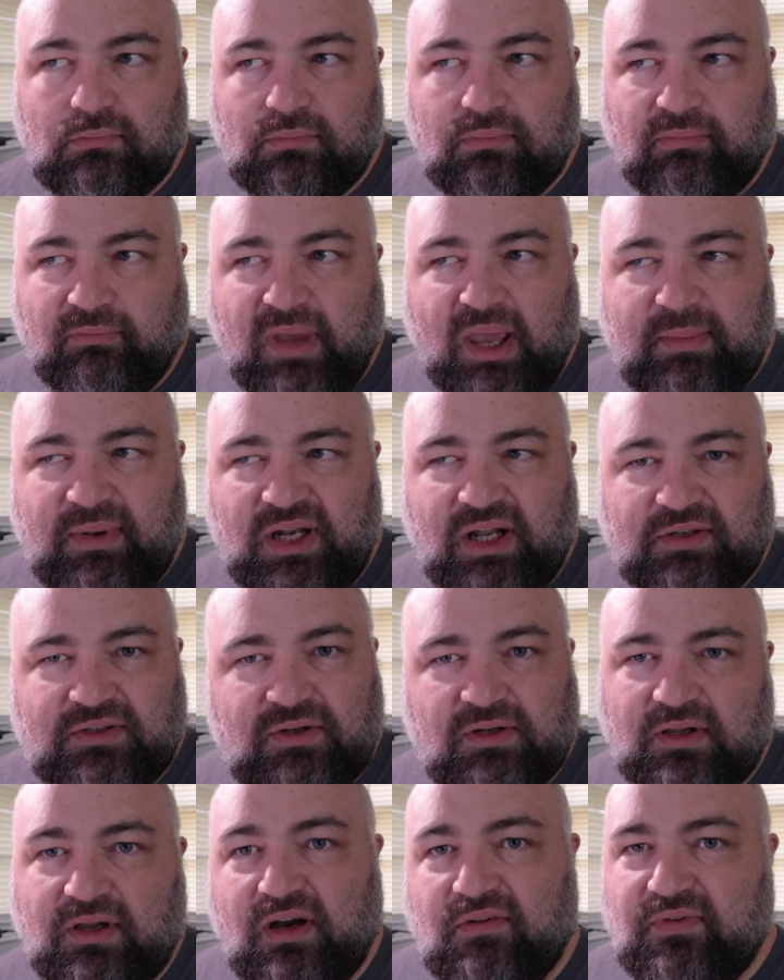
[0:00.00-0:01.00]
Maybe not due
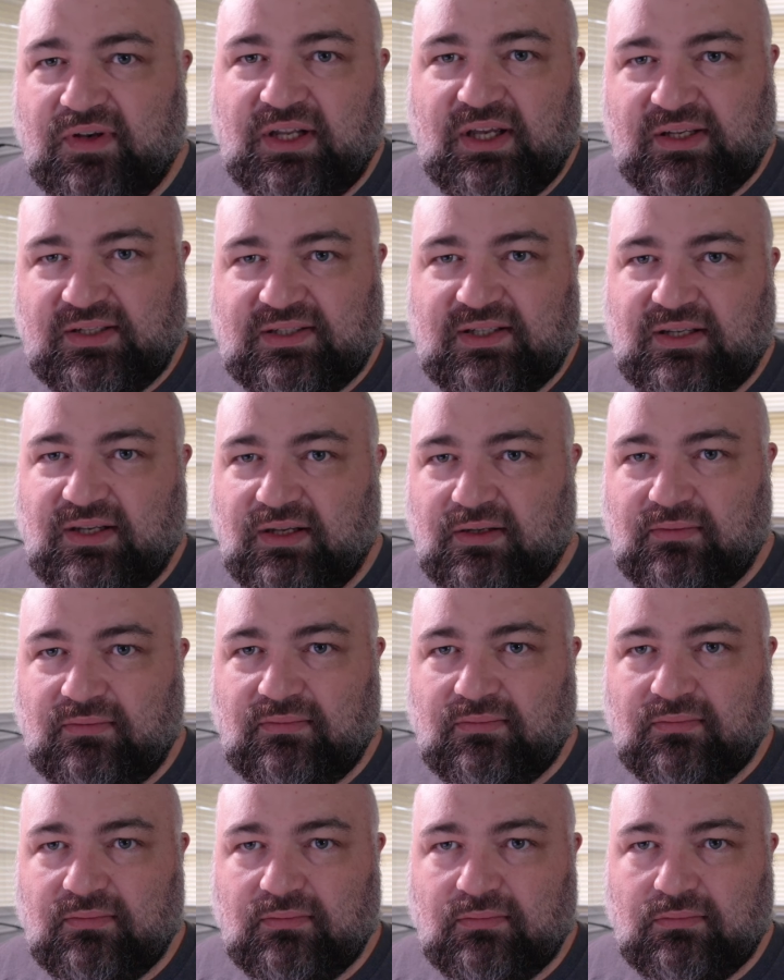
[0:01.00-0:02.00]
to COVID-19,
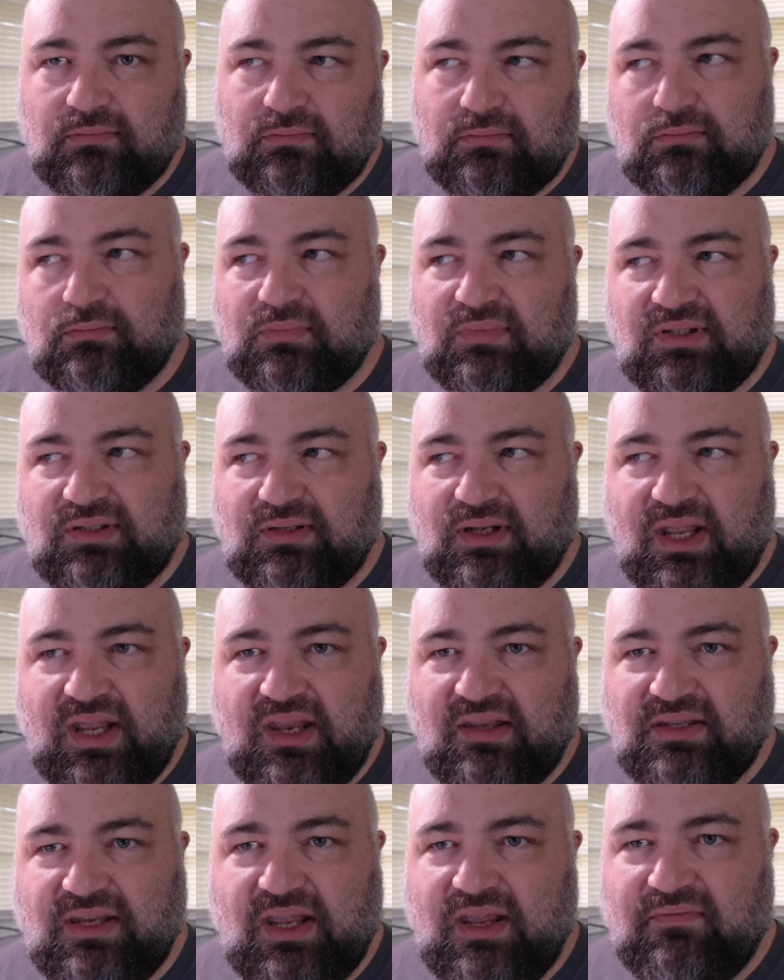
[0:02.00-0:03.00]

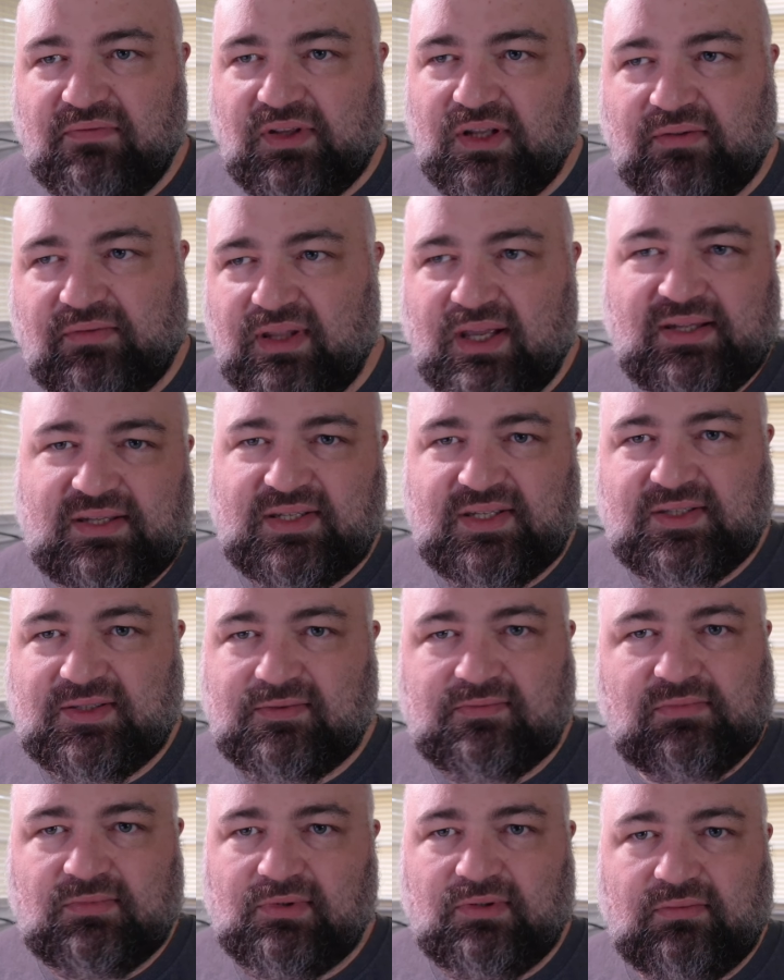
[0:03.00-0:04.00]
even though that's
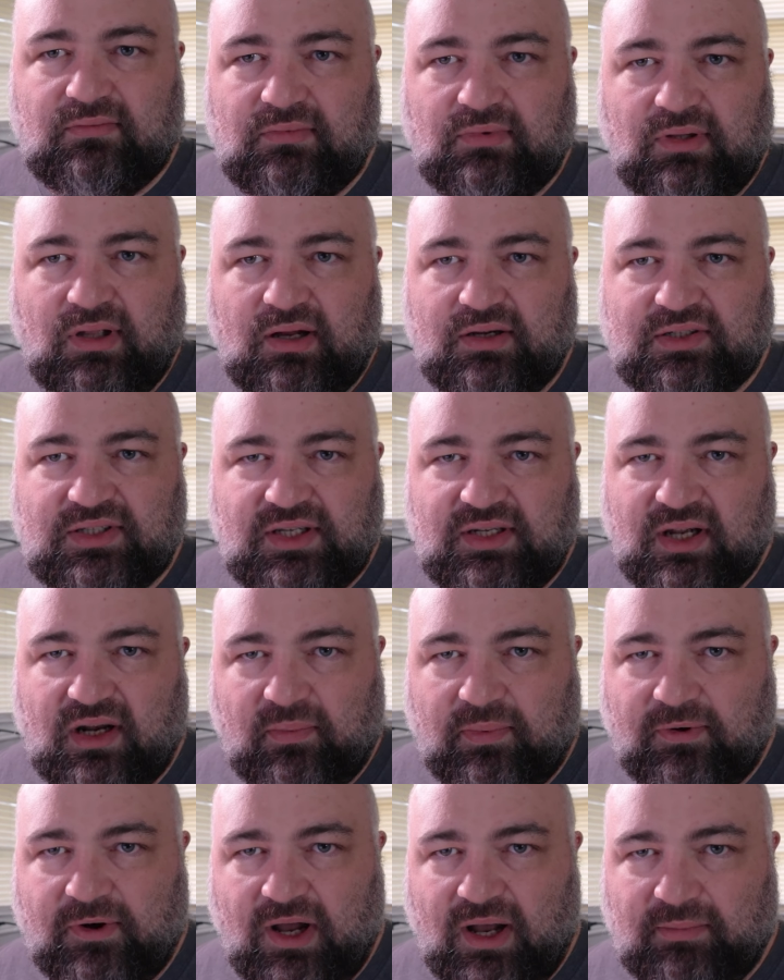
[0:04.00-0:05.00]
largely not a
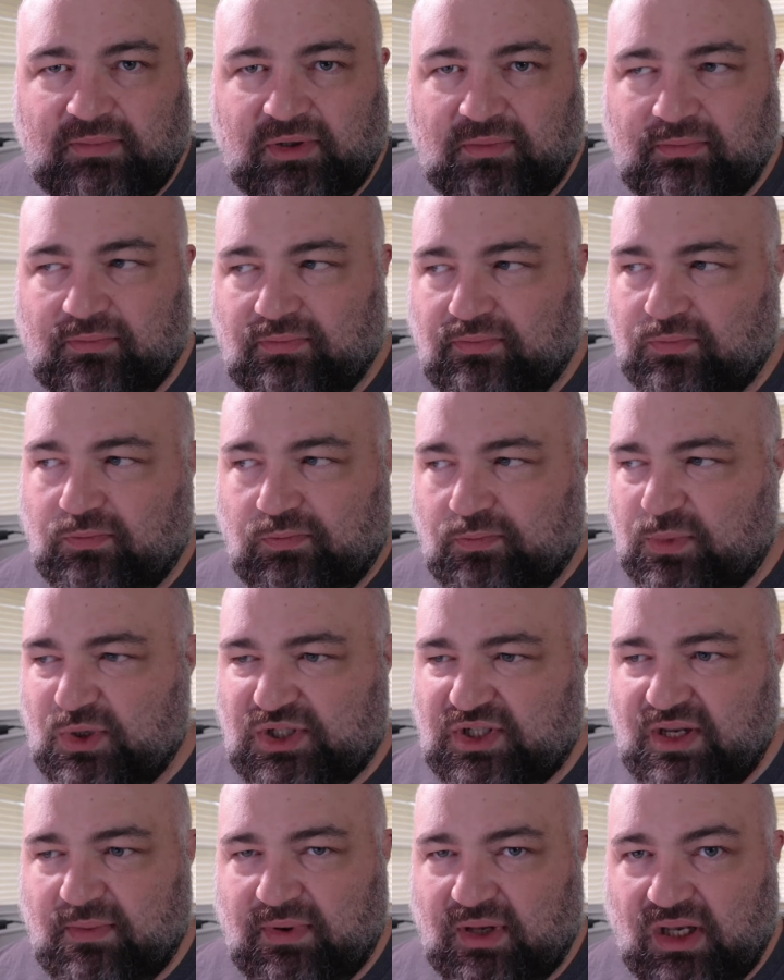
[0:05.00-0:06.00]
problem with
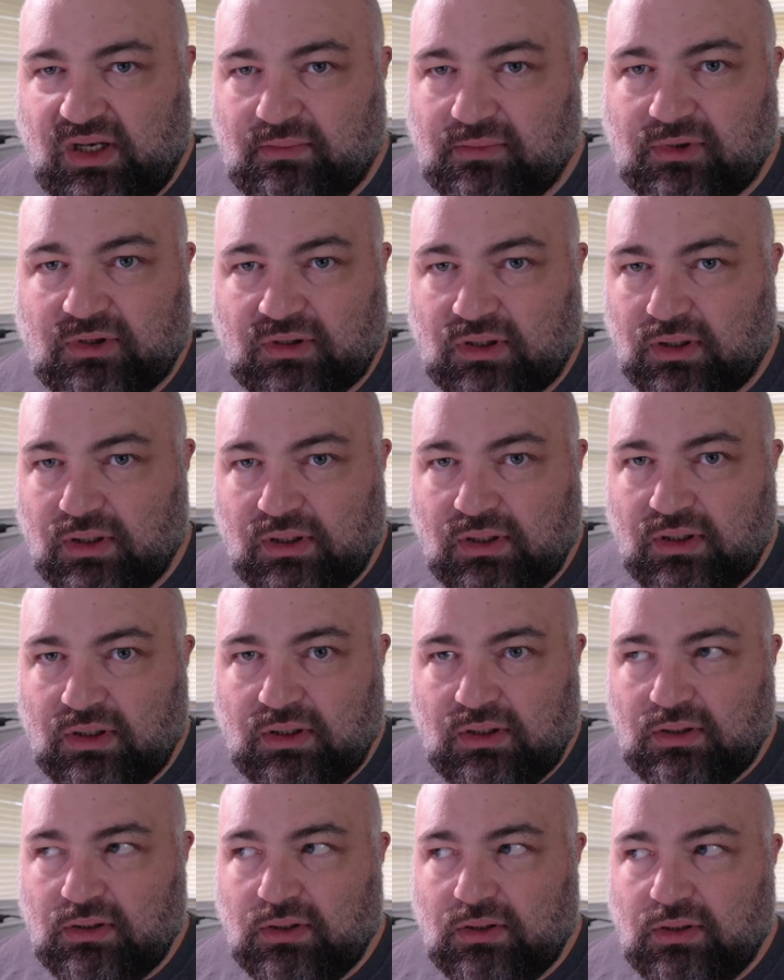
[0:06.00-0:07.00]
shipping anymore.
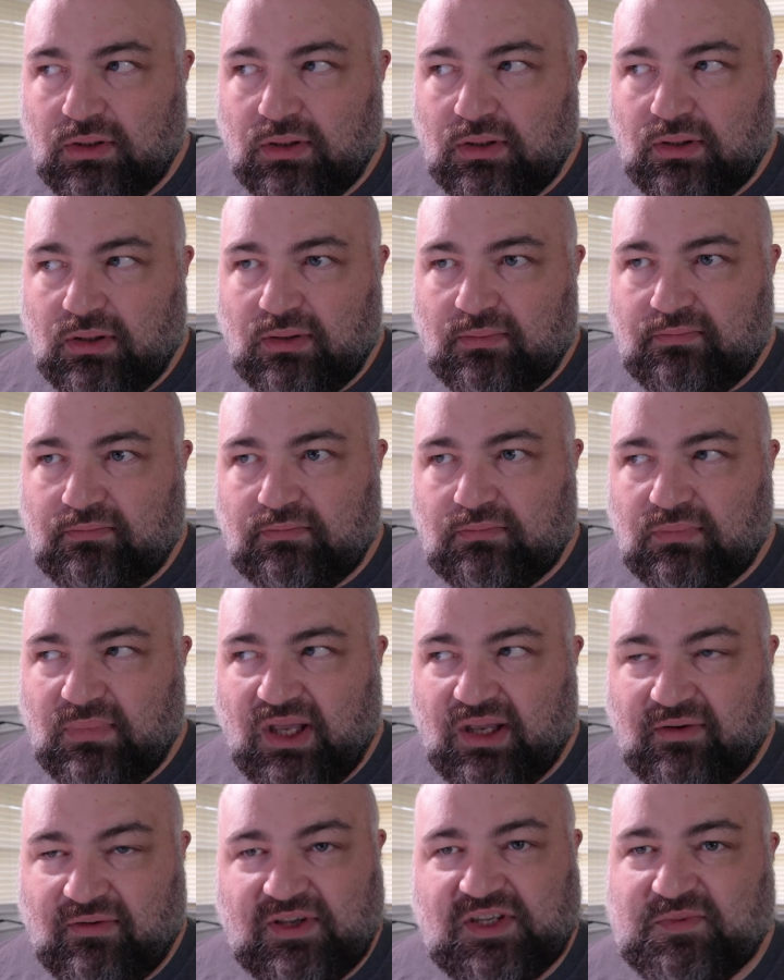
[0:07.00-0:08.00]

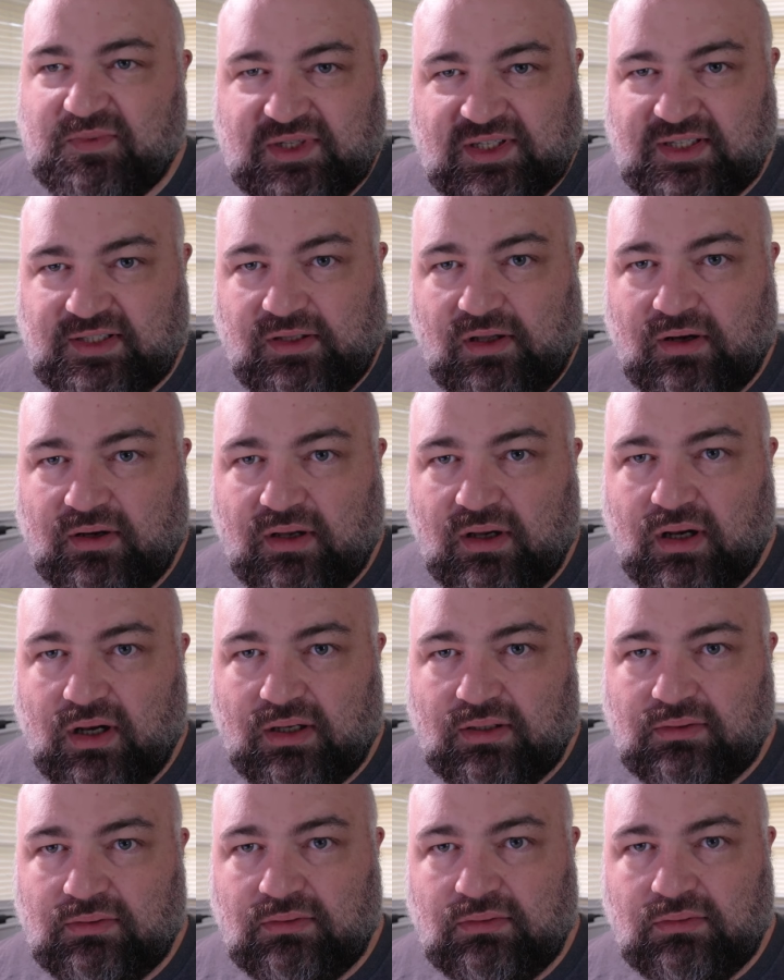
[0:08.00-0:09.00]
And Christmas is long
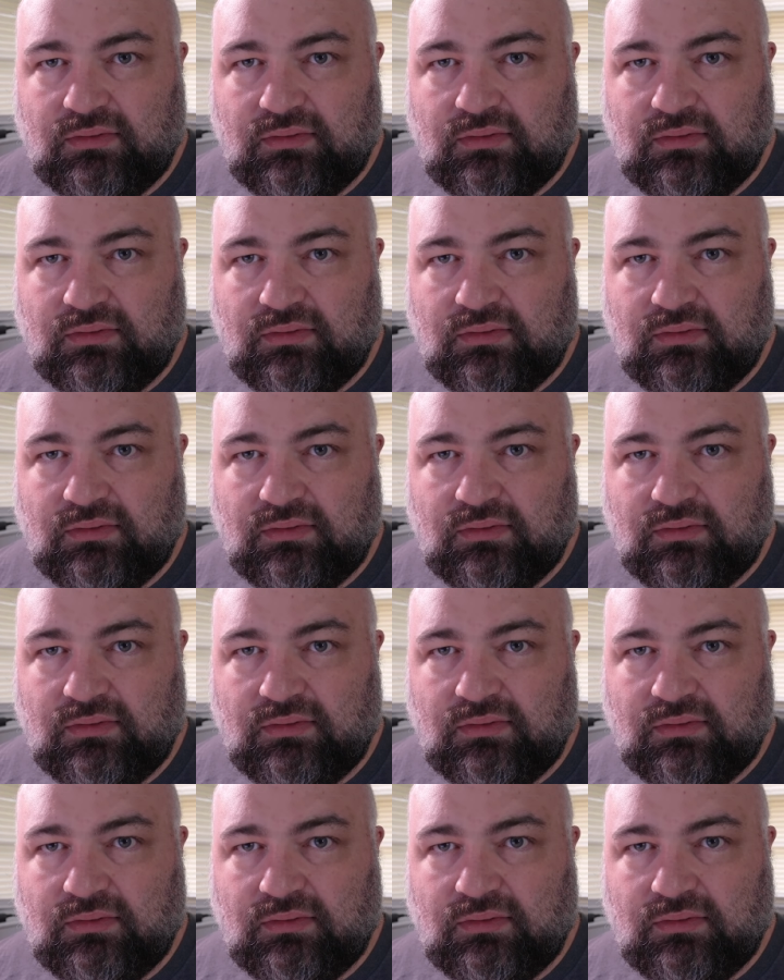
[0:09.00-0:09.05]
gone.